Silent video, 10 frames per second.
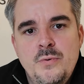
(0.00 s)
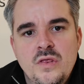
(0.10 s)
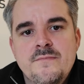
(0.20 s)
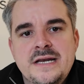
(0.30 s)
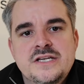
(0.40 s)
Put
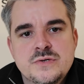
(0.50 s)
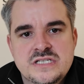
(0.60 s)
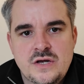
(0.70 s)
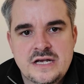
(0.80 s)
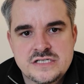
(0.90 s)
the money to a
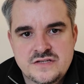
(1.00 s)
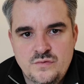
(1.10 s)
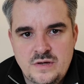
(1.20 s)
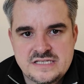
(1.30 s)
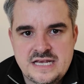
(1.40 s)
side just for
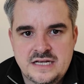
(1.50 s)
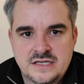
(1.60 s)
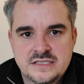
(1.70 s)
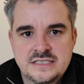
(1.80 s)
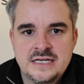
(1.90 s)
1
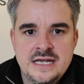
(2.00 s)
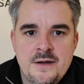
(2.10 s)
second.